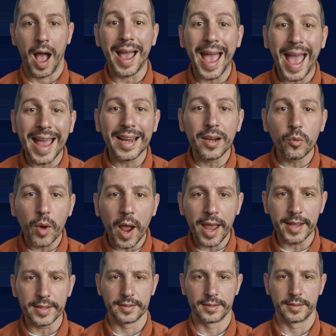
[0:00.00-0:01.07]
I had it
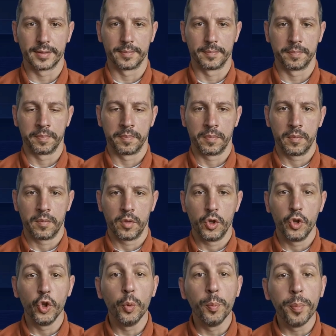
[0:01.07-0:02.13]
right.
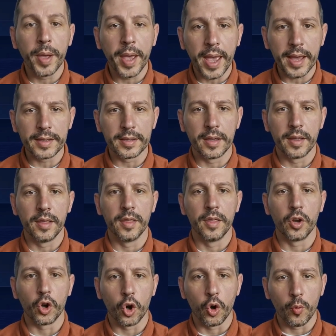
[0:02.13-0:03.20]
You picked
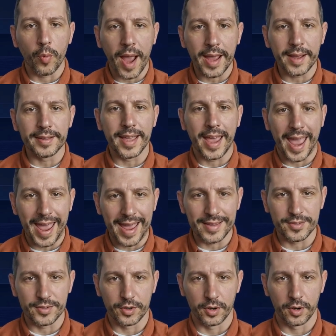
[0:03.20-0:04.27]
the correct
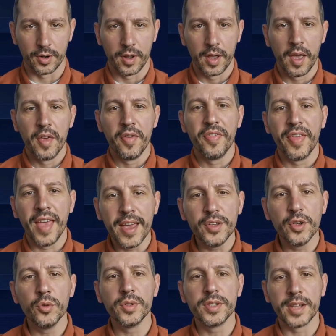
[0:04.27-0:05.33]
answer. Then
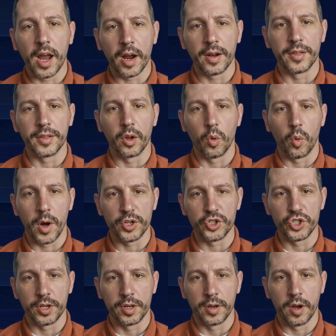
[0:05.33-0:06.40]
you stared at the
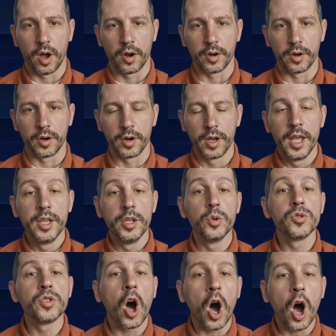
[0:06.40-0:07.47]
question longer. You
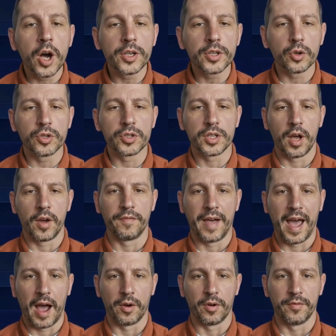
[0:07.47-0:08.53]
talked yourself
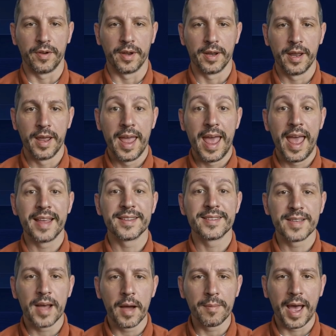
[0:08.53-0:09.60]
out of it, and
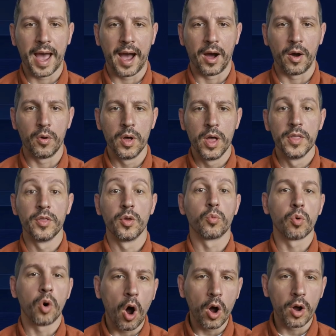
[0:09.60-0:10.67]
somehow the
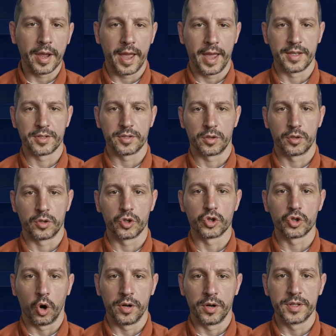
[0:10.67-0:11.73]
wrong answer
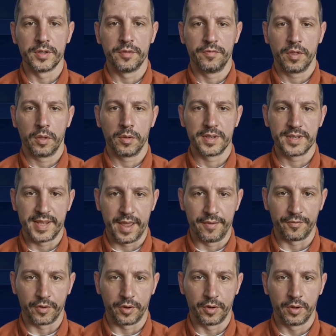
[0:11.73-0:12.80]
started to feel
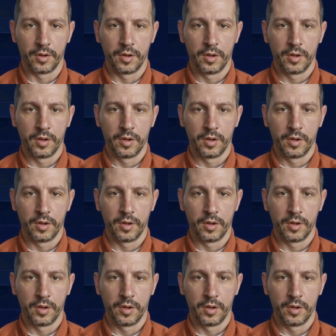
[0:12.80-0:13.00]
safer.